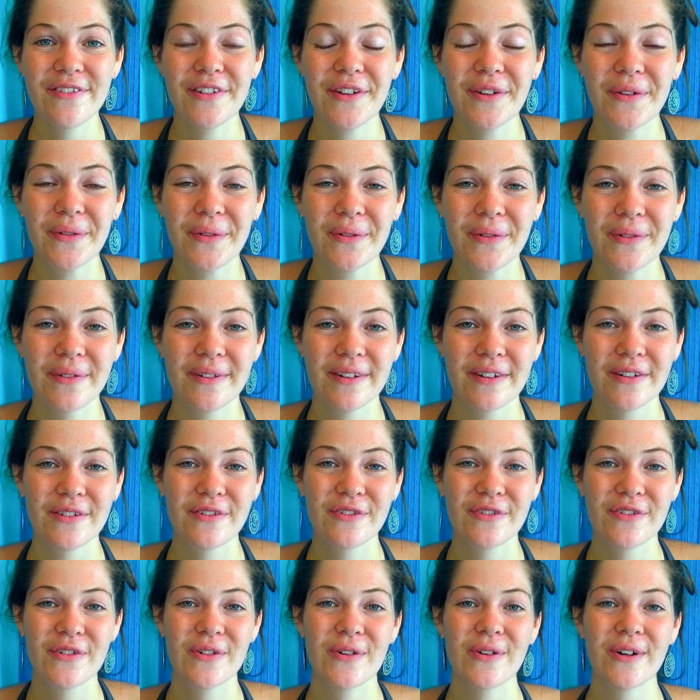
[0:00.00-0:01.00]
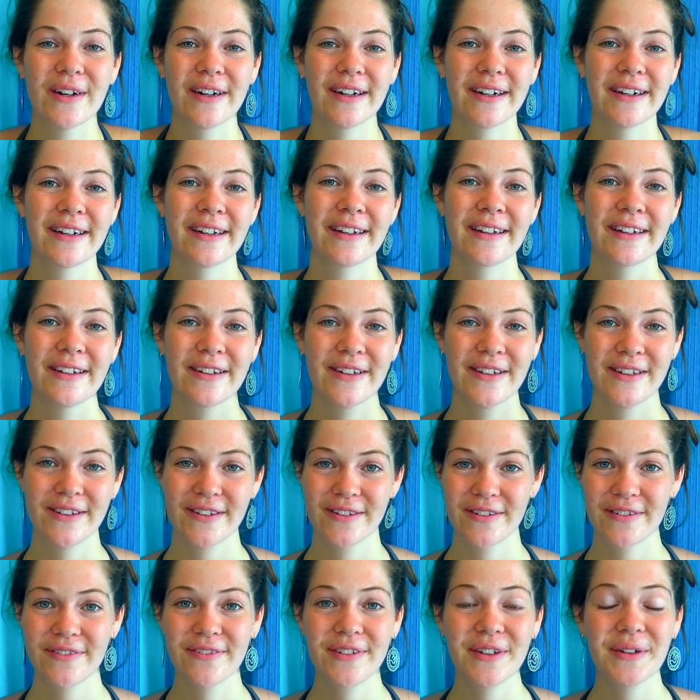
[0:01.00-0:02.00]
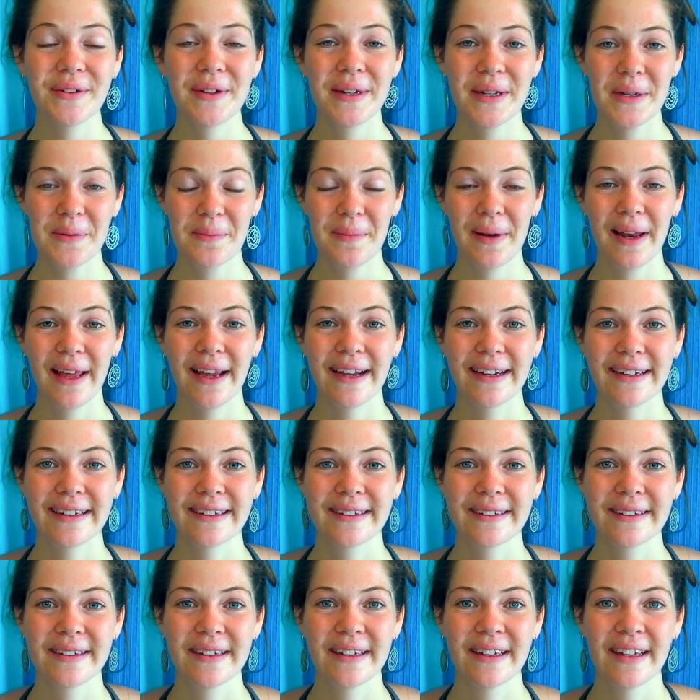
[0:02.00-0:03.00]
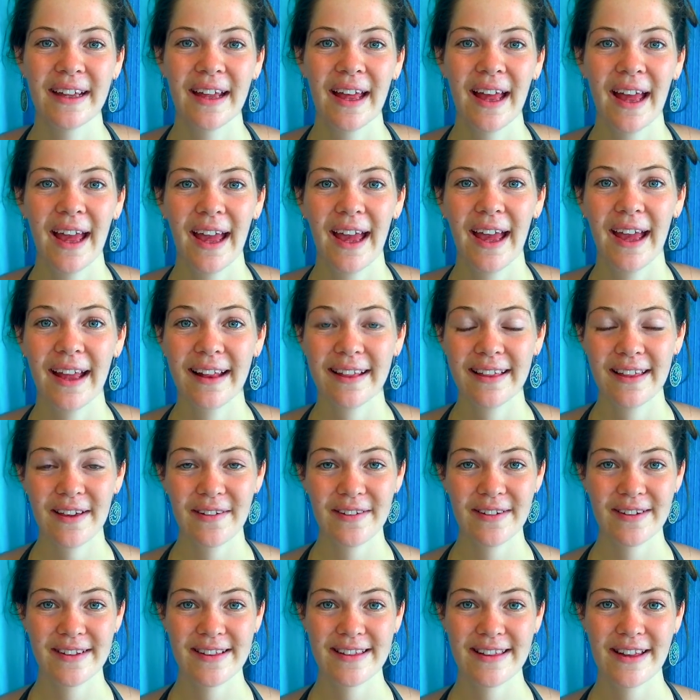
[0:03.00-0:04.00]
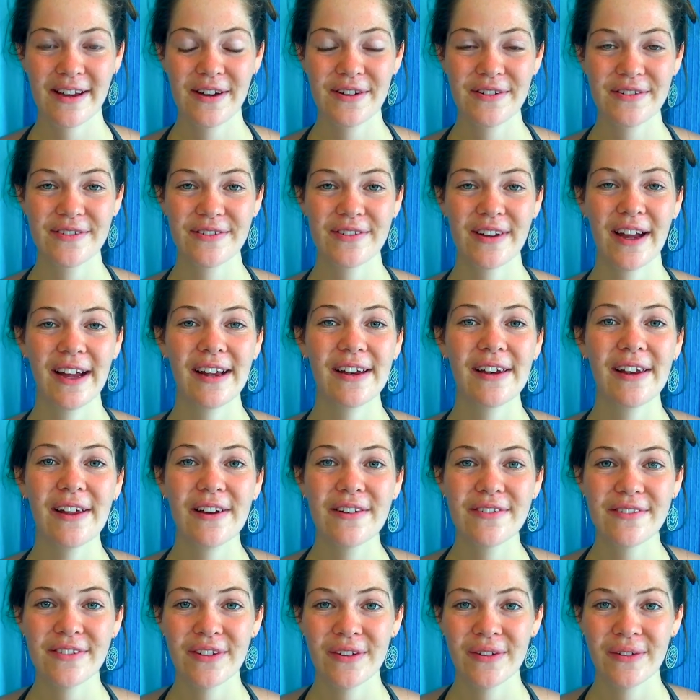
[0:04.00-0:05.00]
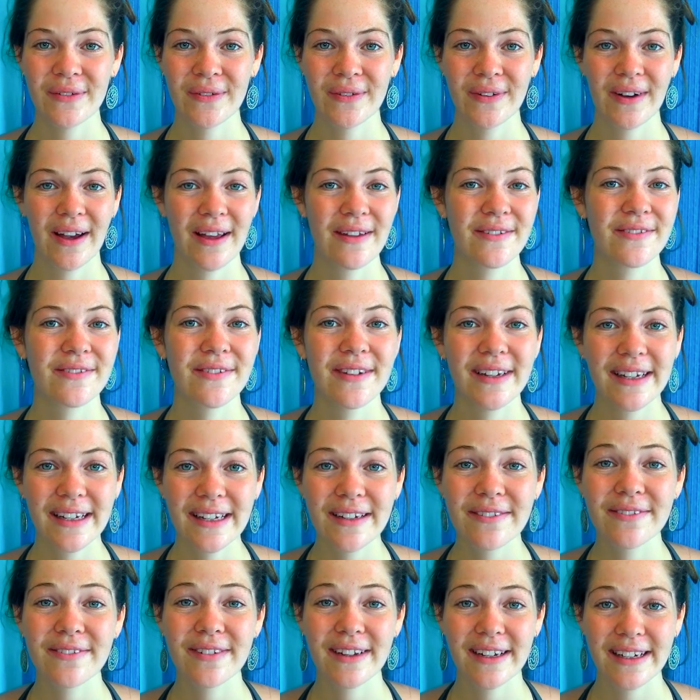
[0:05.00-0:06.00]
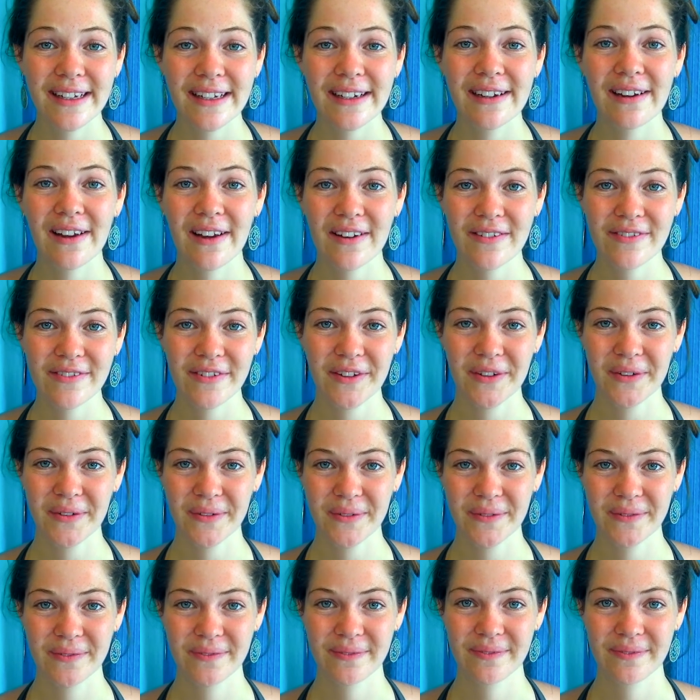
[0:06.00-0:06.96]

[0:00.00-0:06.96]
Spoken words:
you for fill in the blank. And tell yourself, I love you. I really, really love you.